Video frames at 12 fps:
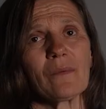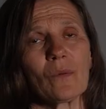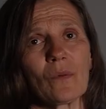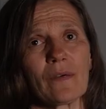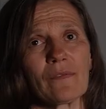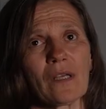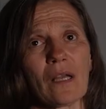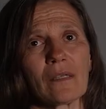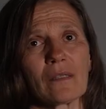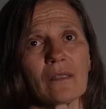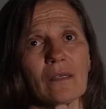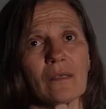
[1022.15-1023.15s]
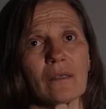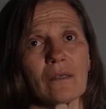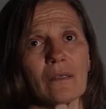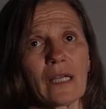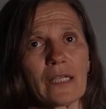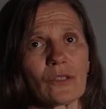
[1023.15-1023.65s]
who have done
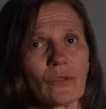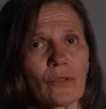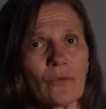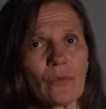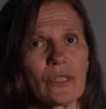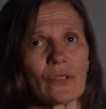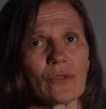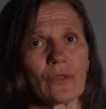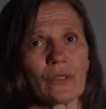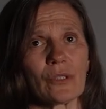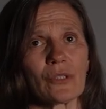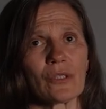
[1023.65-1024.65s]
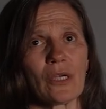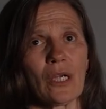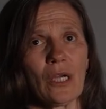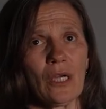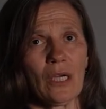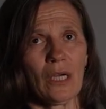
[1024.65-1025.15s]
like certain research
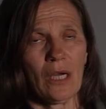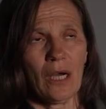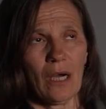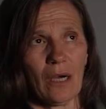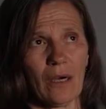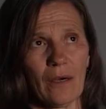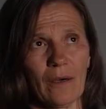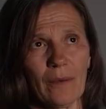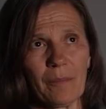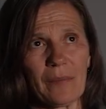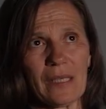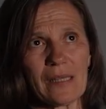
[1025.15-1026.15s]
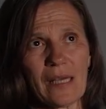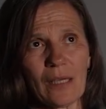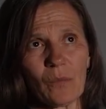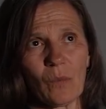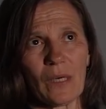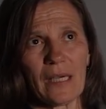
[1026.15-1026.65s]
in
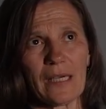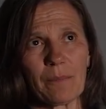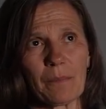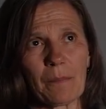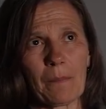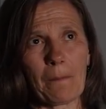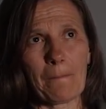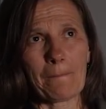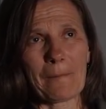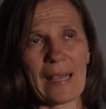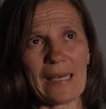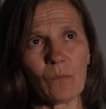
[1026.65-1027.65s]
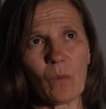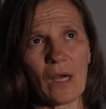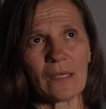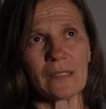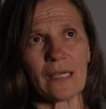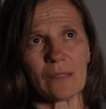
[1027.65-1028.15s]
that way. And
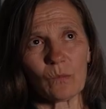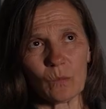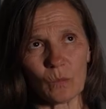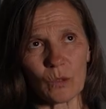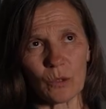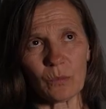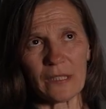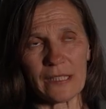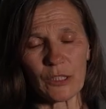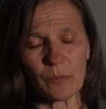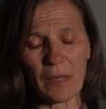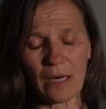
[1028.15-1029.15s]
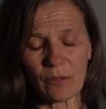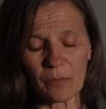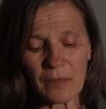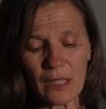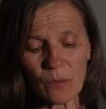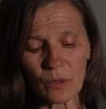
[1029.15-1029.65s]
one that was really
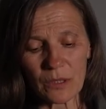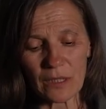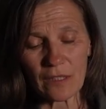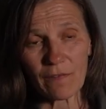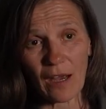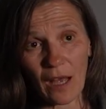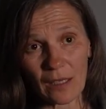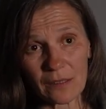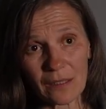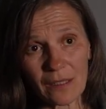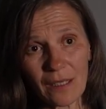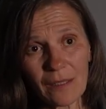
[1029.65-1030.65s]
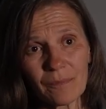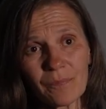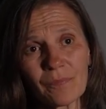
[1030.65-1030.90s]
inspiring me was Eva Antila.